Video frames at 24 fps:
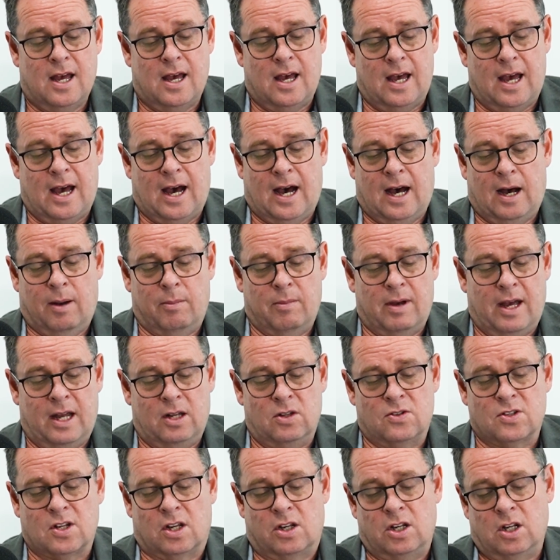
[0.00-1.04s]

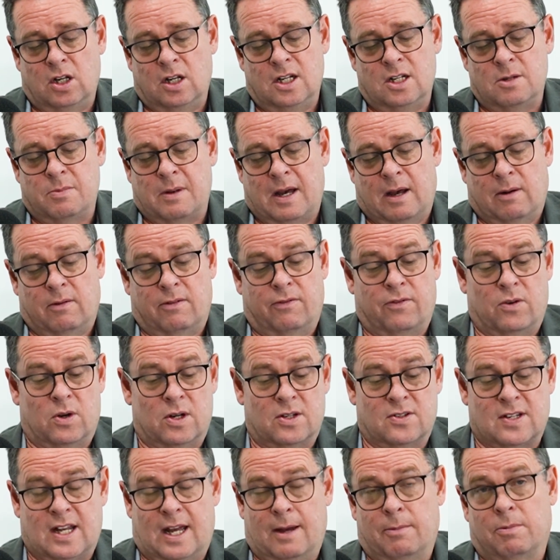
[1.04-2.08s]
And so you need to be able to, for
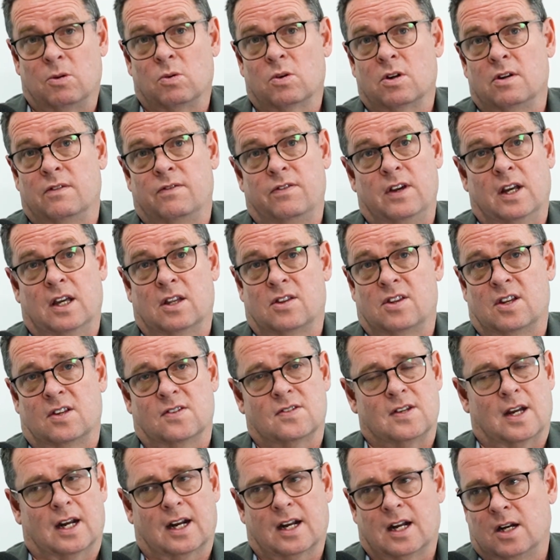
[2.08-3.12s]
example, configure things
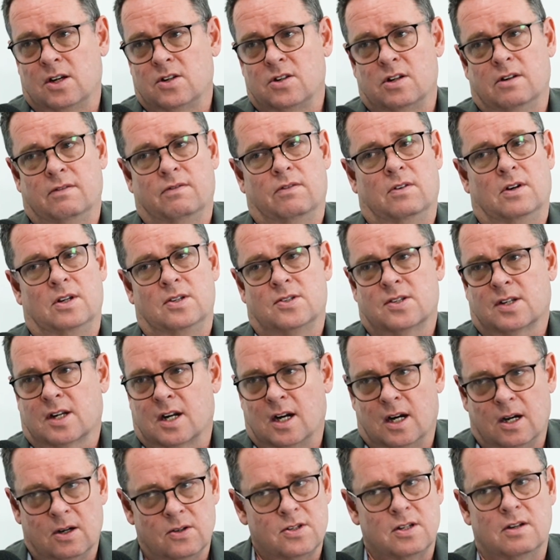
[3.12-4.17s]
like country of risk,
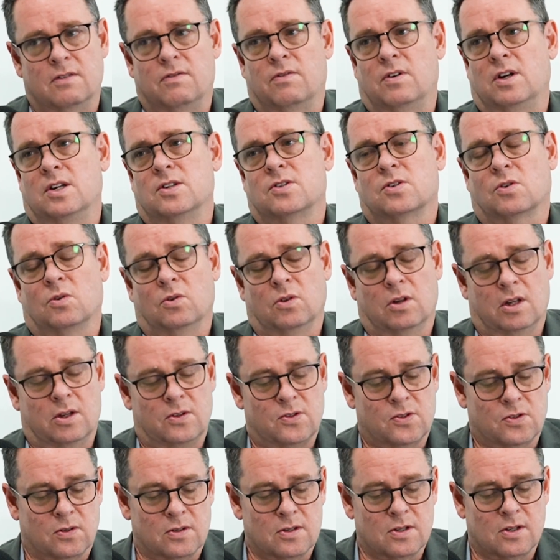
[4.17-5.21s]
currency of risk, all
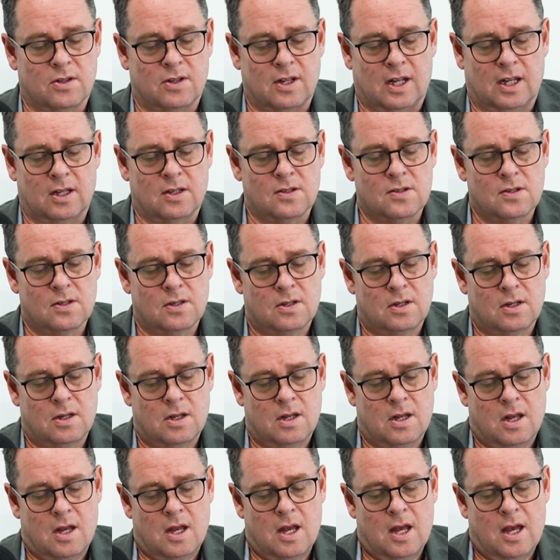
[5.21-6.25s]
those sorts of things.
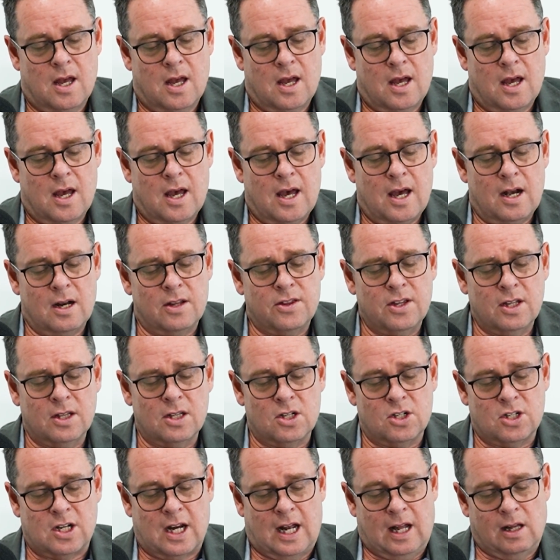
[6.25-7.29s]
And I think the
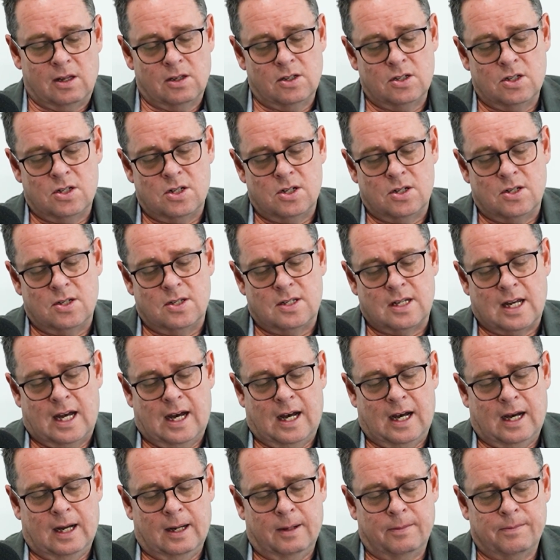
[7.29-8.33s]
challenges
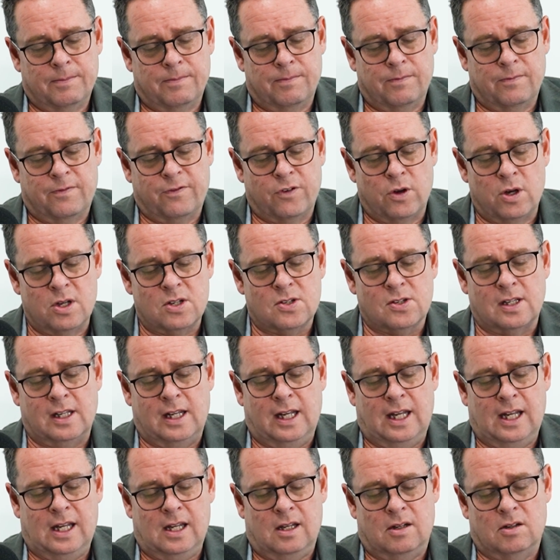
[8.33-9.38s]
are,
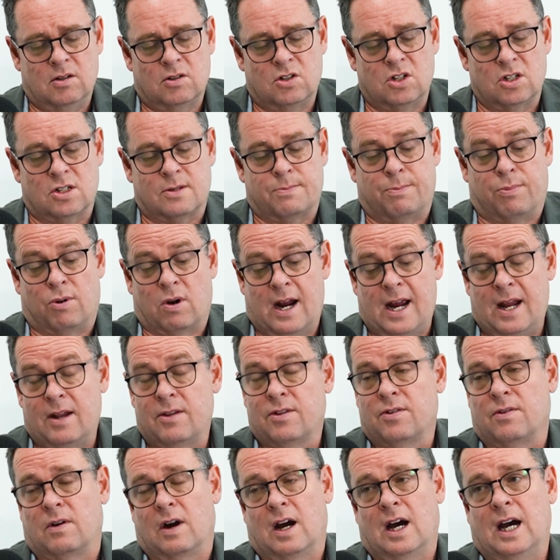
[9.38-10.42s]
firstly, just
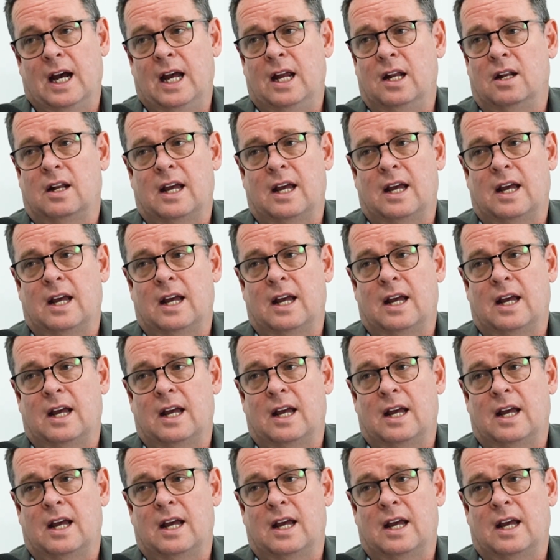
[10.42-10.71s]
breadth, right?